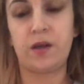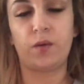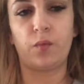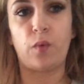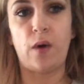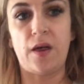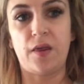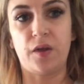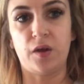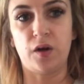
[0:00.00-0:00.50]
the
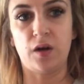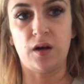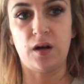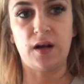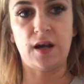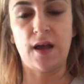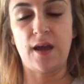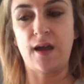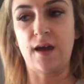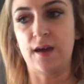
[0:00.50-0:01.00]
weather
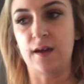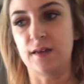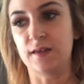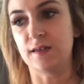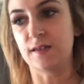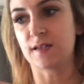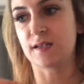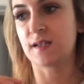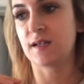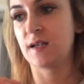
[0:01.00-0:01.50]

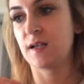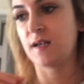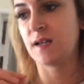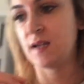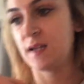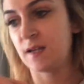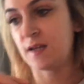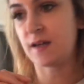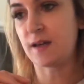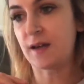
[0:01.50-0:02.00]
and
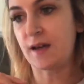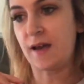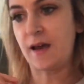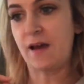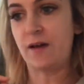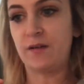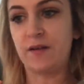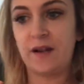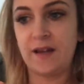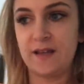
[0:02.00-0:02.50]

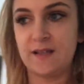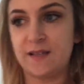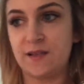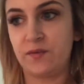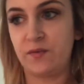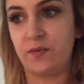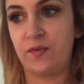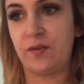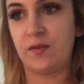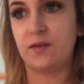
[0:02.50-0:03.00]
how nice
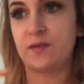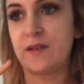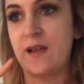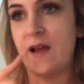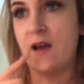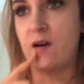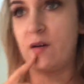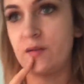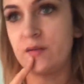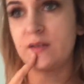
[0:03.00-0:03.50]
it feels
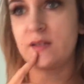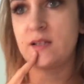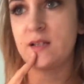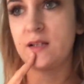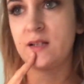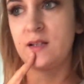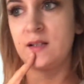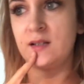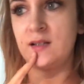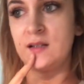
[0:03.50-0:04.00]
out.
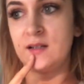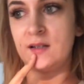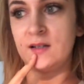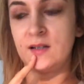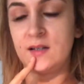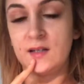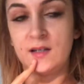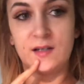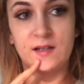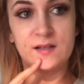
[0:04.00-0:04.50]

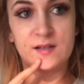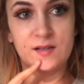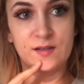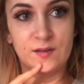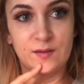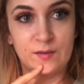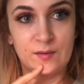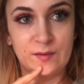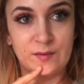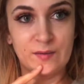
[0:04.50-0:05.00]

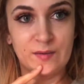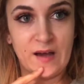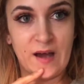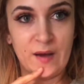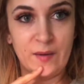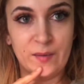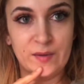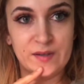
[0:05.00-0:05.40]
So I